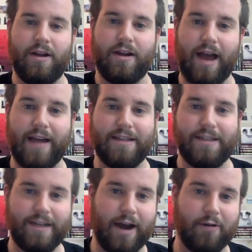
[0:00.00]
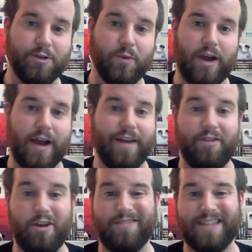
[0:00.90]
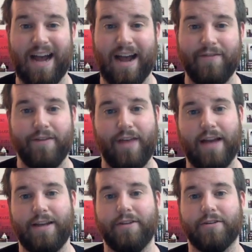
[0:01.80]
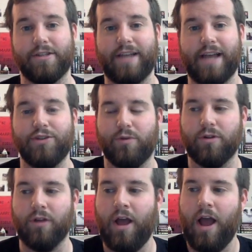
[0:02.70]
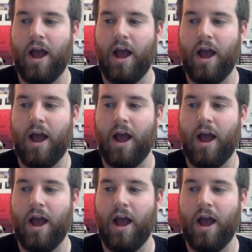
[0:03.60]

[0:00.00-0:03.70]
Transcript: 9 to 10 hours per night, if you have time for that in your schedule,